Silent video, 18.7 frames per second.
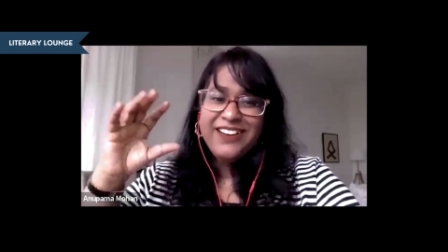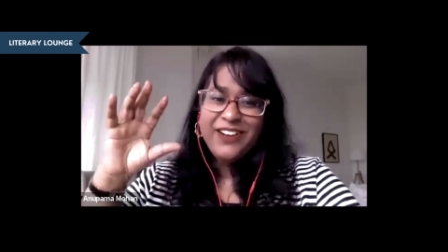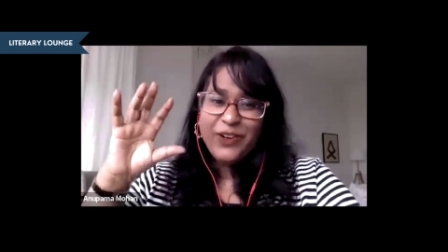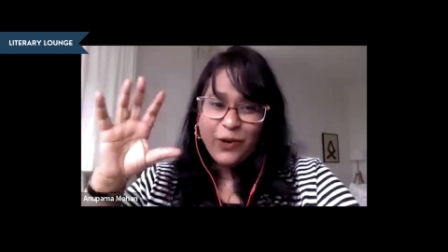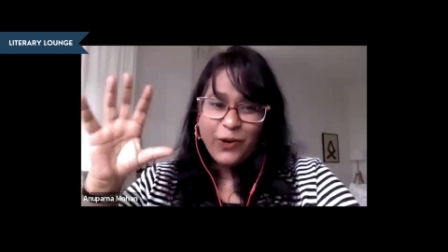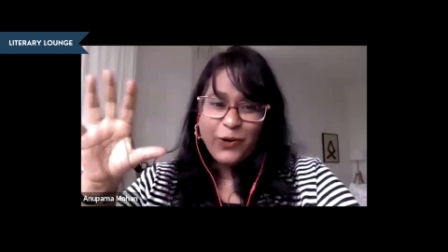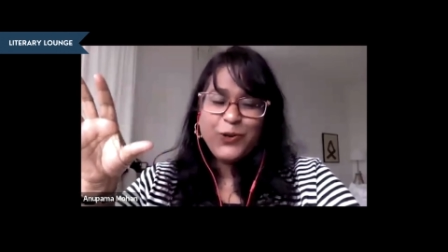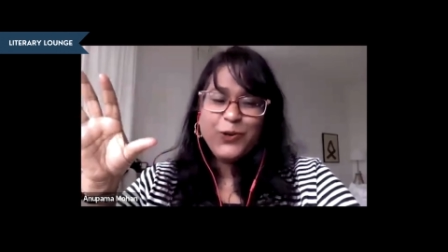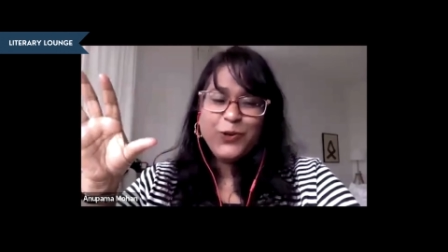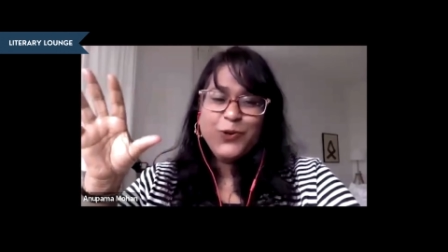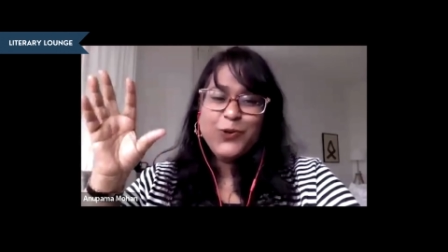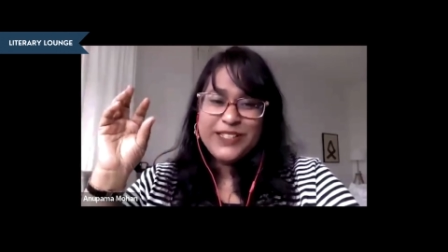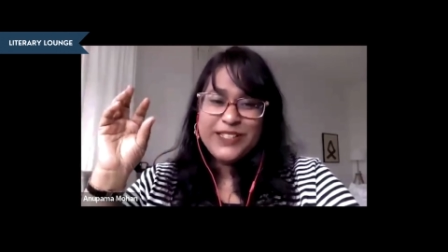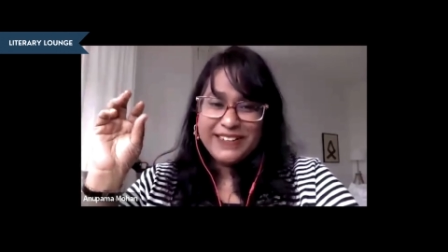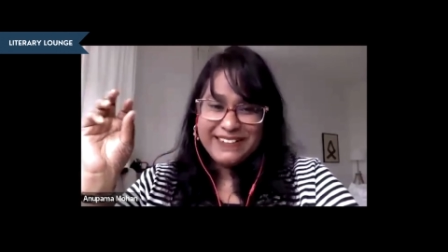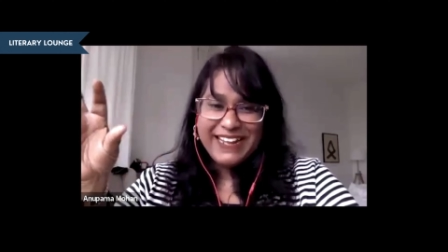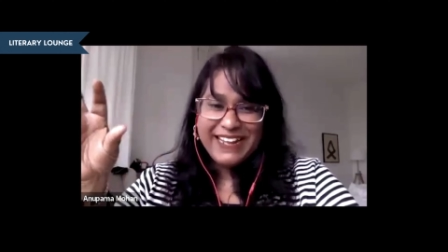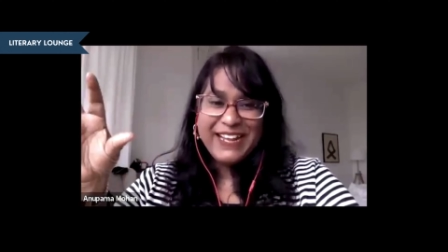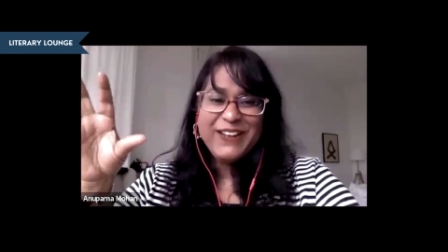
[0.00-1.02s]
grottos
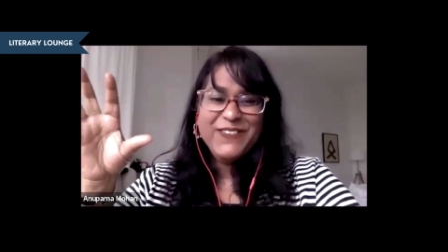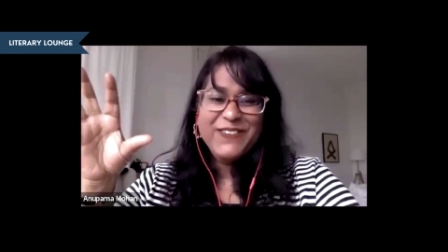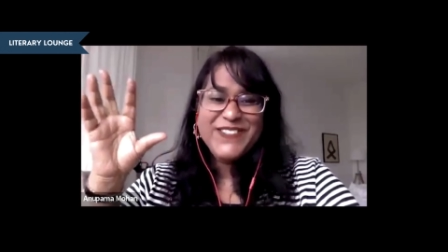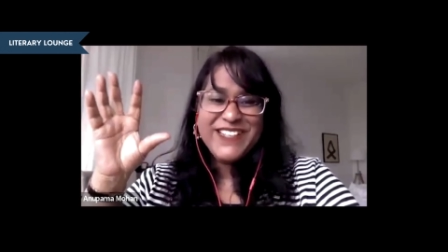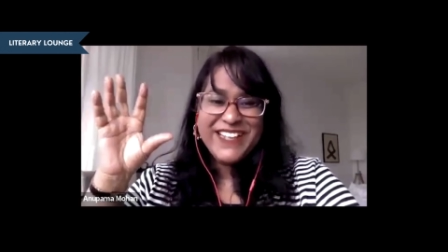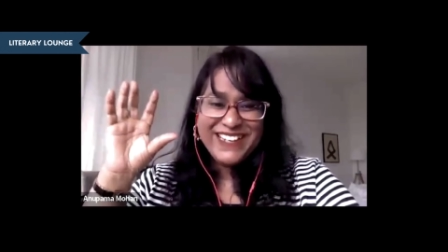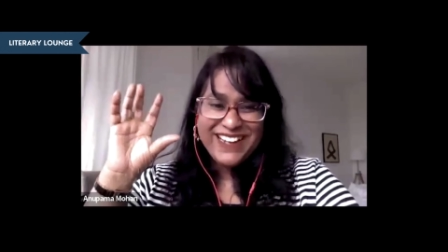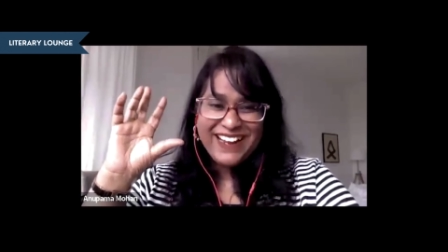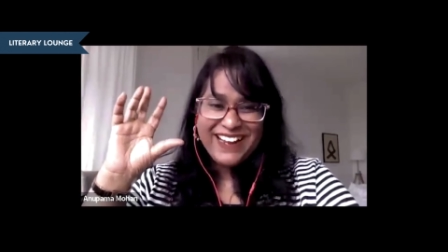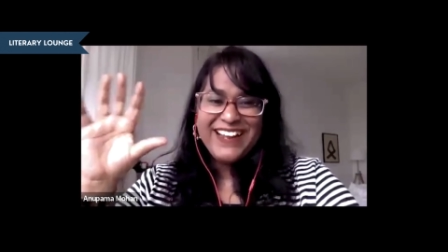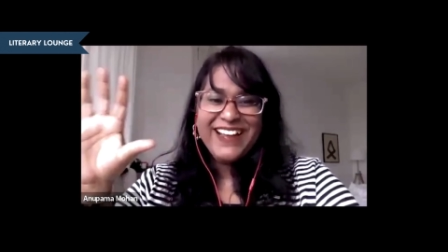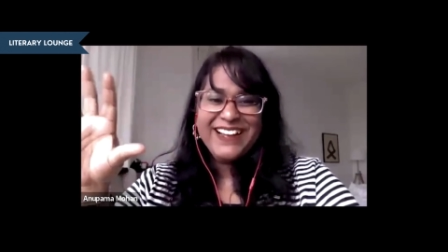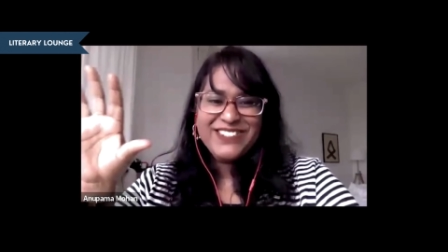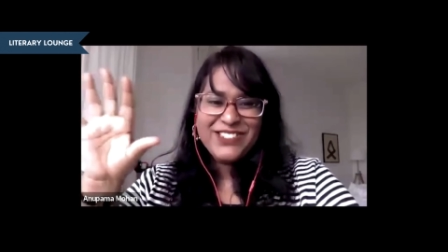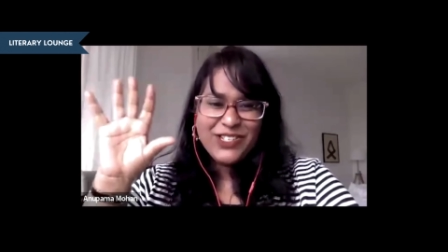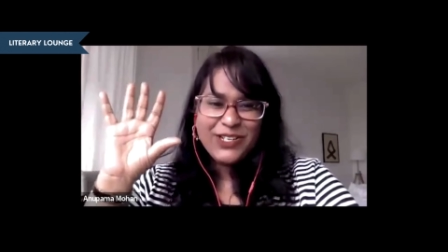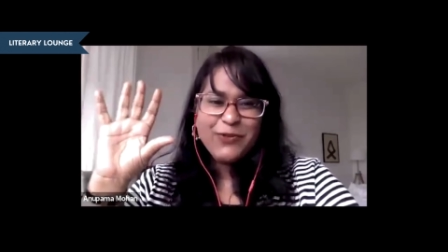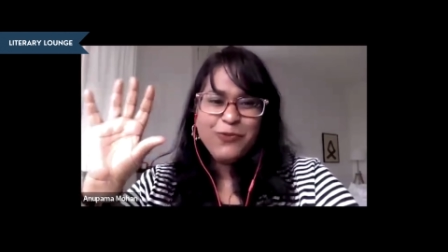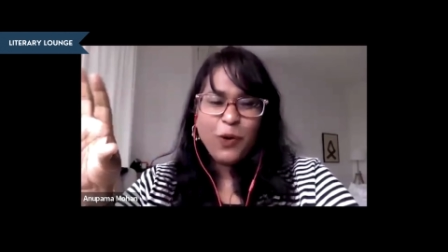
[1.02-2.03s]
and caves, and I
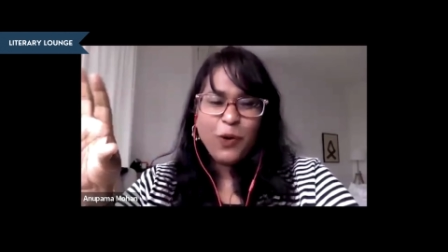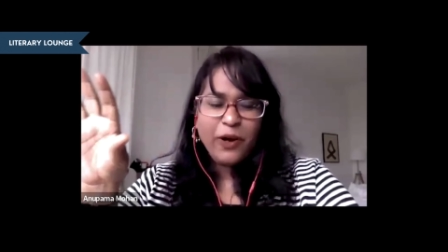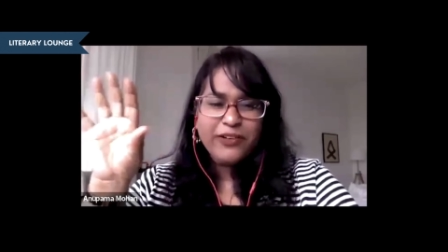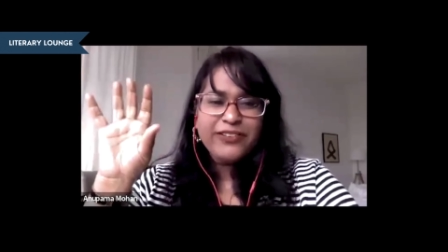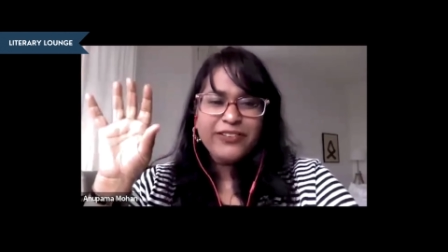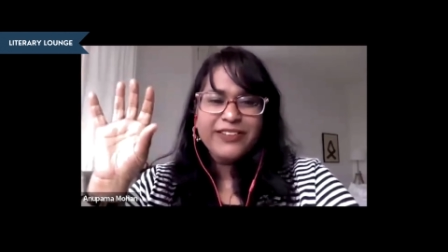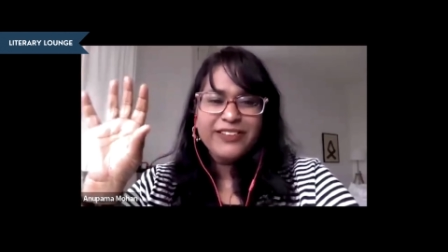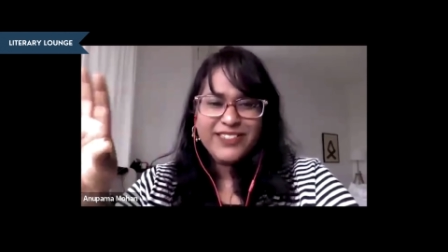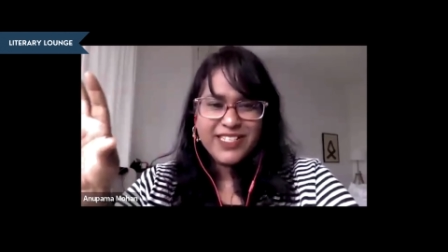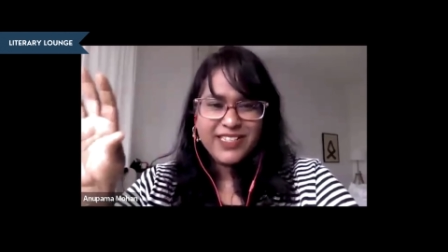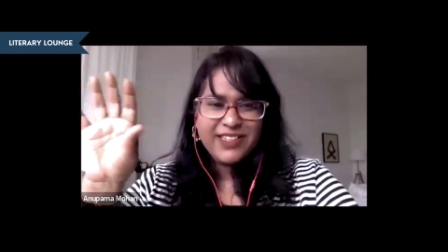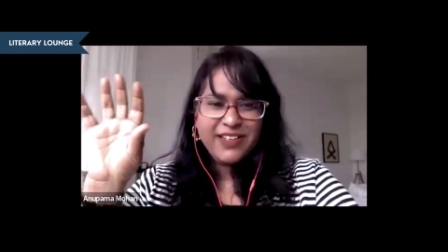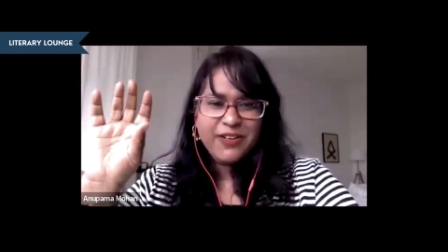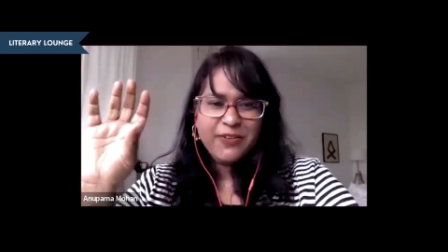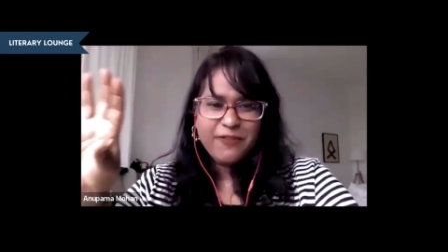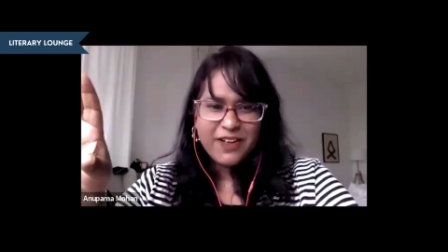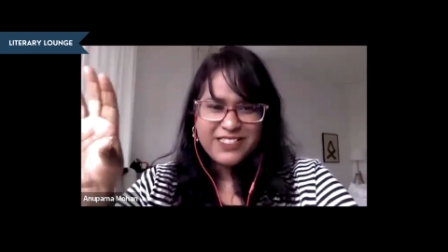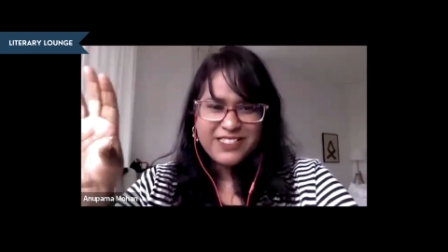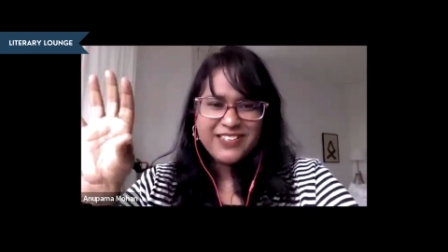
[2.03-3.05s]
actually wanted
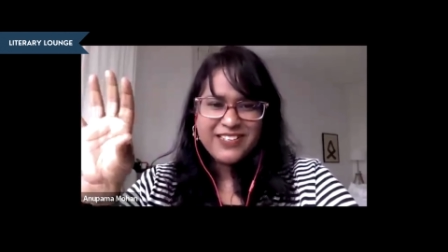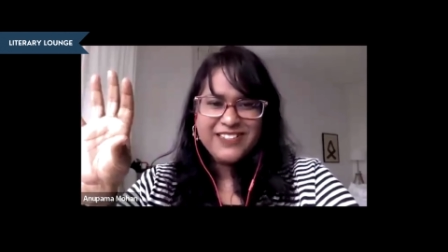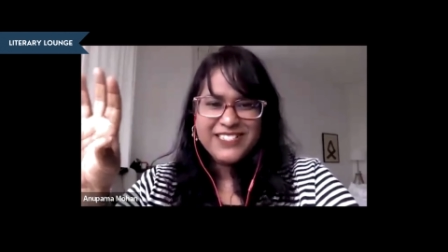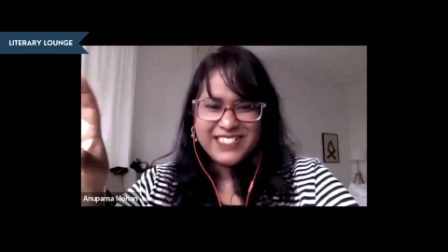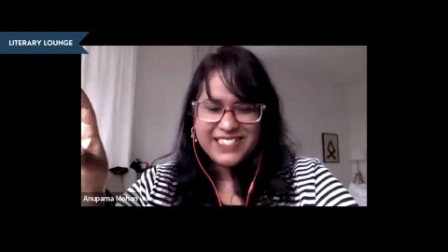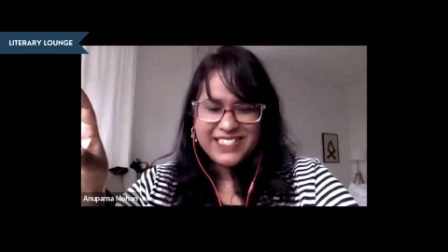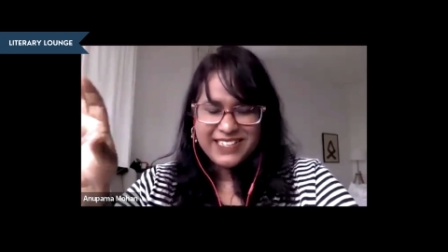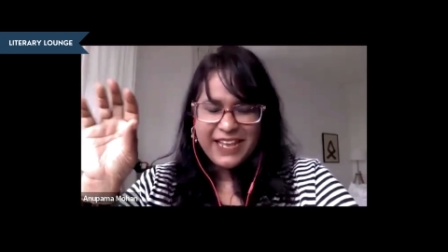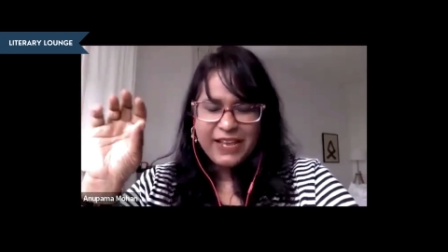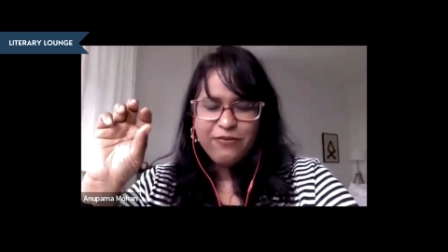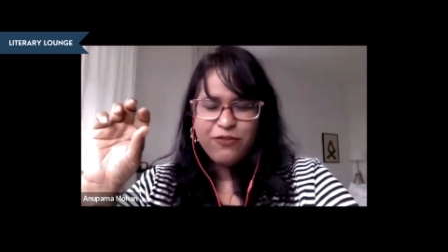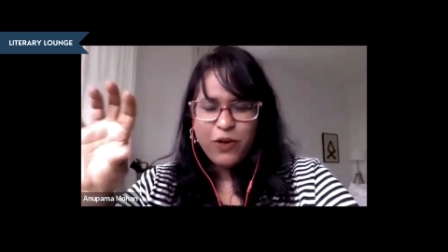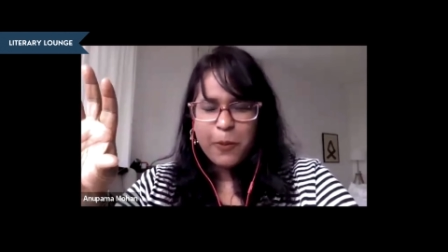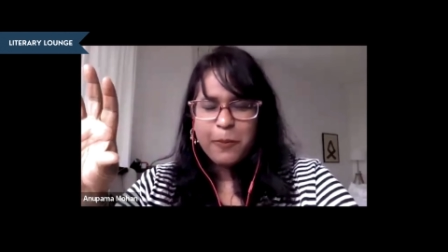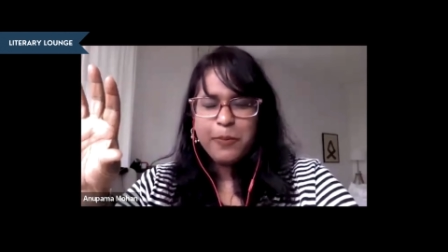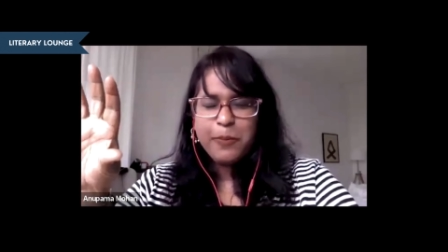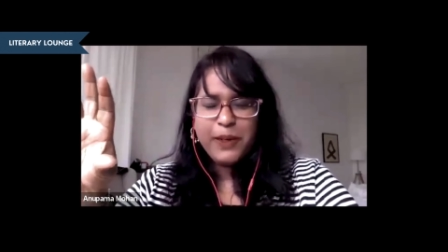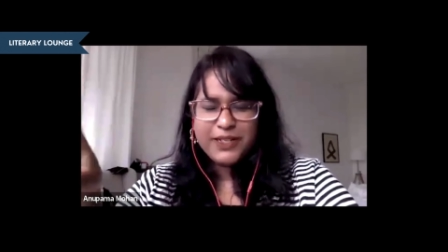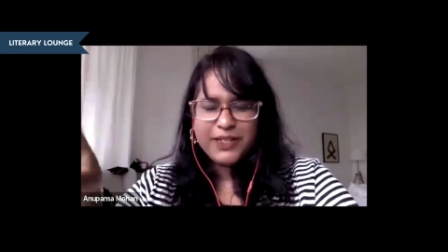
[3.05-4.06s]
Sittanavasal's cave
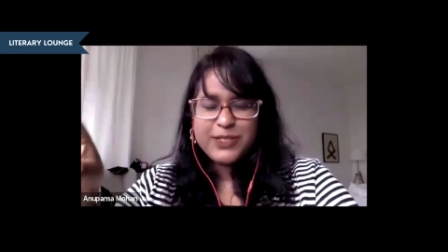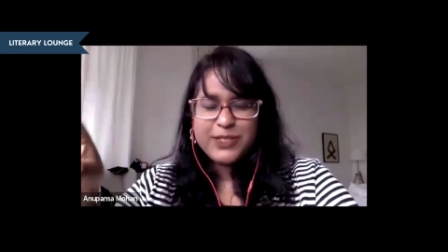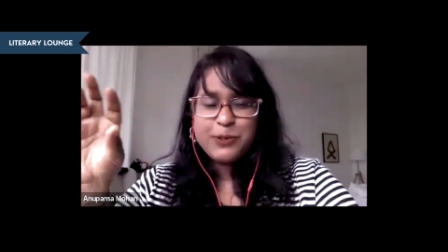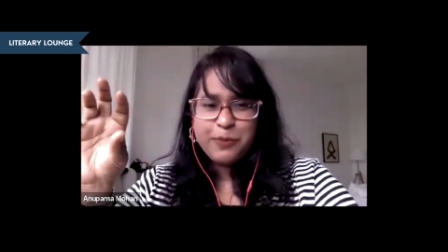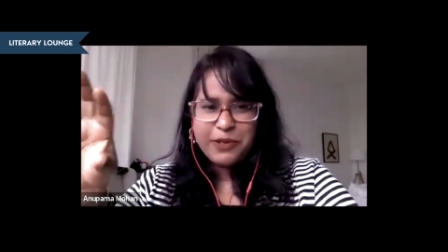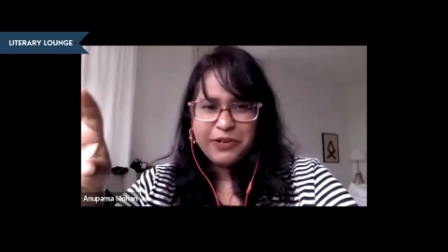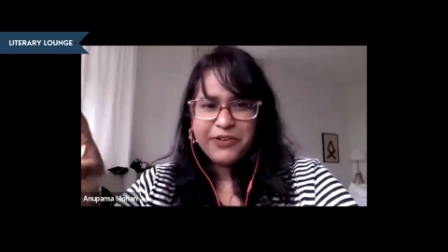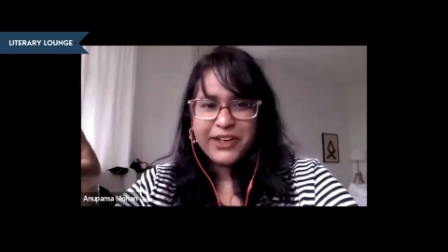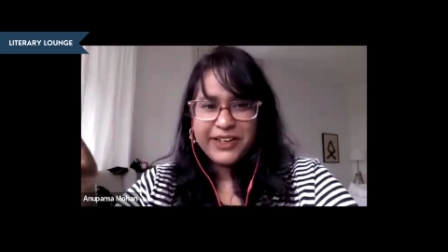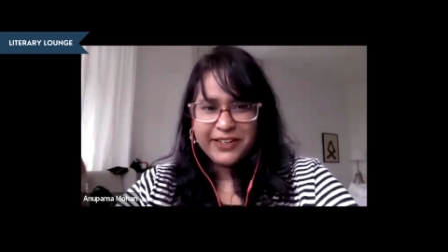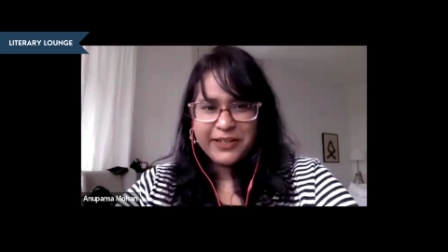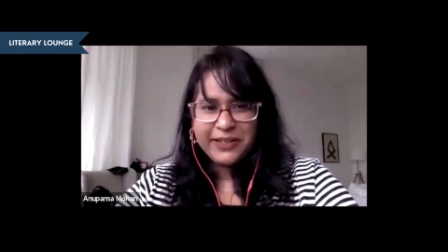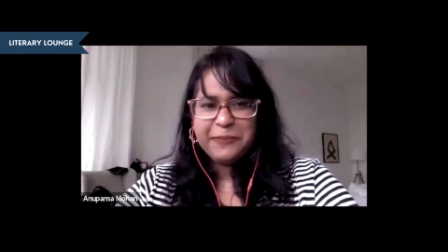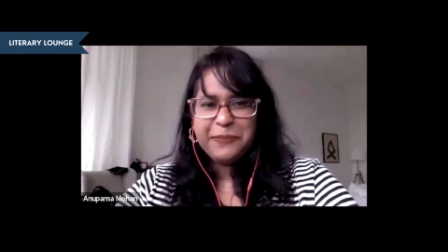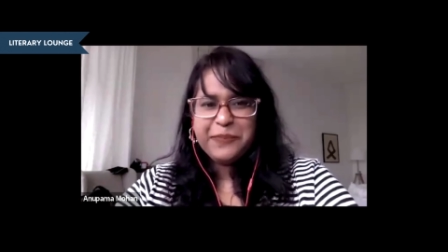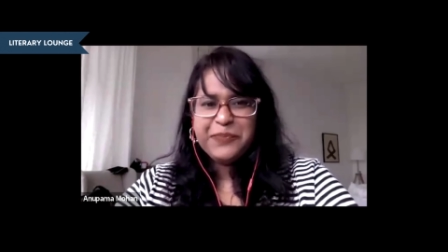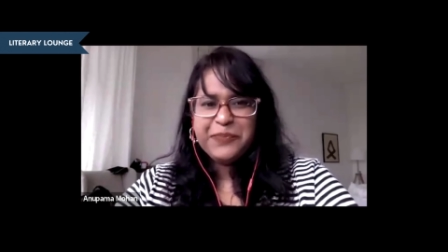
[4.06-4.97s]
complex to be real